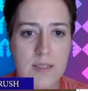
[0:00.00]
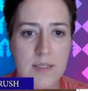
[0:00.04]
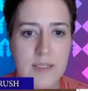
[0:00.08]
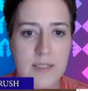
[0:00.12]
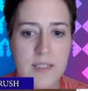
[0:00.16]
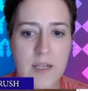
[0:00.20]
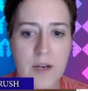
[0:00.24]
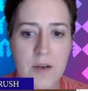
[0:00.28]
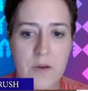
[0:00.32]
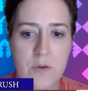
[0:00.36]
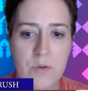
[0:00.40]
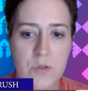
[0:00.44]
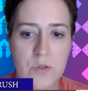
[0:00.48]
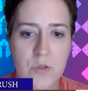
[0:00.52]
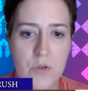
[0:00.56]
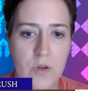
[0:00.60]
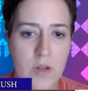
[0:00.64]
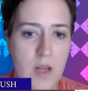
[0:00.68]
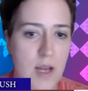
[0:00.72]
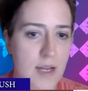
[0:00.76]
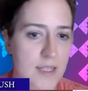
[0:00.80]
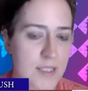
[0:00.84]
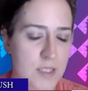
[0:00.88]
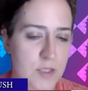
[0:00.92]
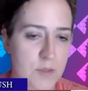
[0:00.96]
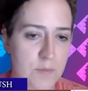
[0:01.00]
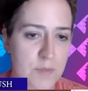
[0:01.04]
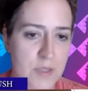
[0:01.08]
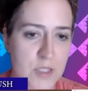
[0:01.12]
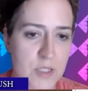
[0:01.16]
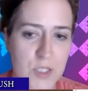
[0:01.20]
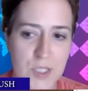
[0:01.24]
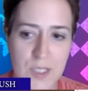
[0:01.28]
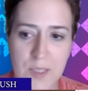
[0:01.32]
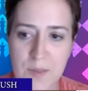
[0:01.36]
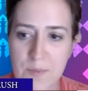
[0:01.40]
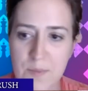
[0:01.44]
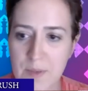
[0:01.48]
He's going to neutralize our
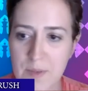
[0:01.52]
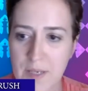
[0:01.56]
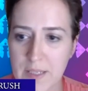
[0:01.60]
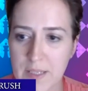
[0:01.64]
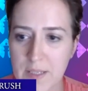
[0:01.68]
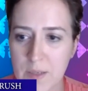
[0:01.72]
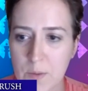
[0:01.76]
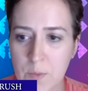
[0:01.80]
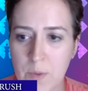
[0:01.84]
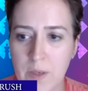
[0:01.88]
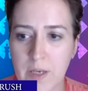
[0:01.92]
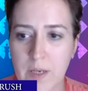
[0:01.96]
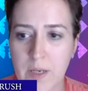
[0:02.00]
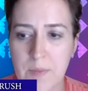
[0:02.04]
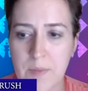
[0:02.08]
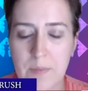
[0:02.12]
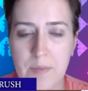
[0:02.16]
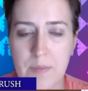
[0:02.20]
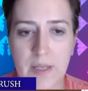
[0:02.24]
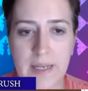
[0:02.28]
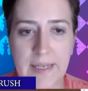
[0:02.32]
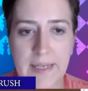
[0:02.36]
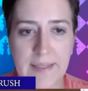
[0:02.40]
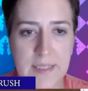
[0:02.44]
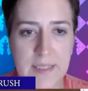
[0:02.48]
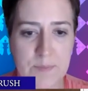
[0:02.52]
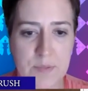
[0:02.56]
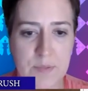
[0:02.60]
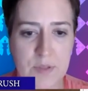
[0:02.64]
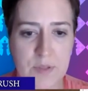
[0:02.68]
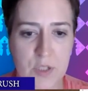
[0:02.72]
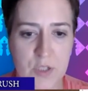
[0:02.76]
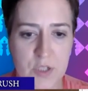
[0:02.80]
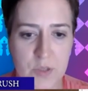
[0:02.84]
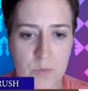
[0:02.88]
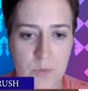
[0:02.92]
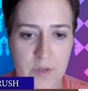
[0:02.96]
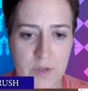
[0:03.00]
bishop, and then we're going to be playing this
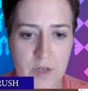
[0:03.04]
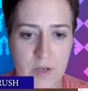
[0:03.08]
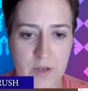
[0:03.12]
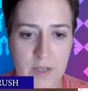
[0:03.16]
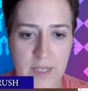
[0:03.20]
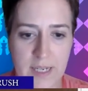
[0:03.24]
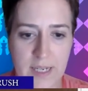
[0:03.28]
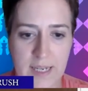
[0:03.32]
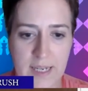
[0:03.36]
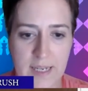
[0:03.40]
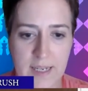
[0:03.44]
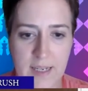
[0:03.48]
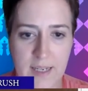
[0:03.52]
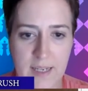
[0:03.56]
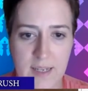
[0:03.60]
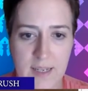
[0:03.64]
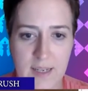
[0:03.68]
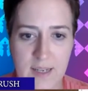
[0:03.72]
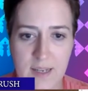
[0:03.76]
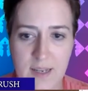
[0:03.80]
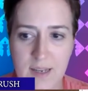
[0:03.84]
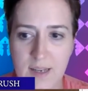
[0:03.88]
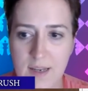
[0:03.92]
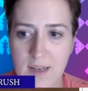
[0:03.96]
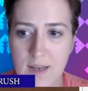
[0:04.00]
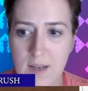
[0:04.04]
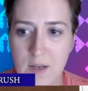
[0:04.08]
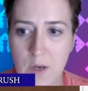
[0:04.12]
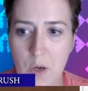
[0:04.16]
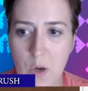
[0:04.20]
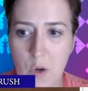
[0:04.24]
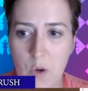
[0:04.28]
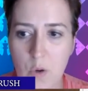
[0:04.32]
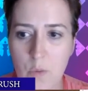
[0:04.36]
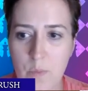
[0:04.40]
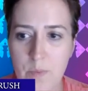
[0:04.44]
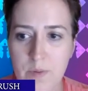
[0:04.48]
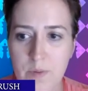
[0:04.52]
position with our king
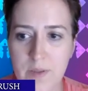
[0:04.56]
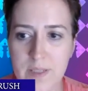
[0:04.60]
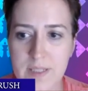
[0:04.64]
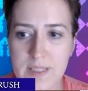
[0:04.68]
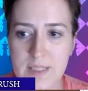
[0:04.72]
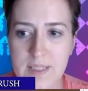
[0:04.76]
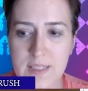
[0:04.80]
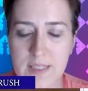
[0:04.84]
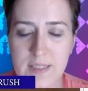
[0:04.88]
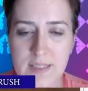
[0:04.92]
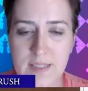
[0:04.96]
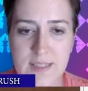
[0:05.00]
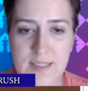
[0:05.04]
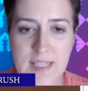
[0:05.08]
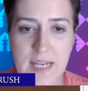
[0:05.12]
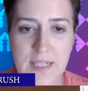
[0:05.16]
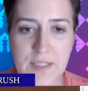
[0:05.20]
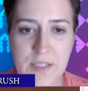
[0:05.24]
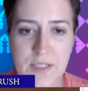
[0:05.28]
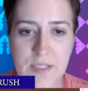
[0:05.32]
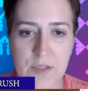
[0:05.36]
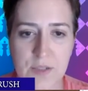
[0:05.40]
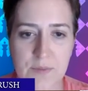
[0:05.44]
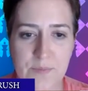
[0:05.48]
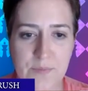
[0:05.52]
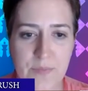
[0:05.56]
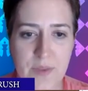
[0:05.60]
hopeless in the center.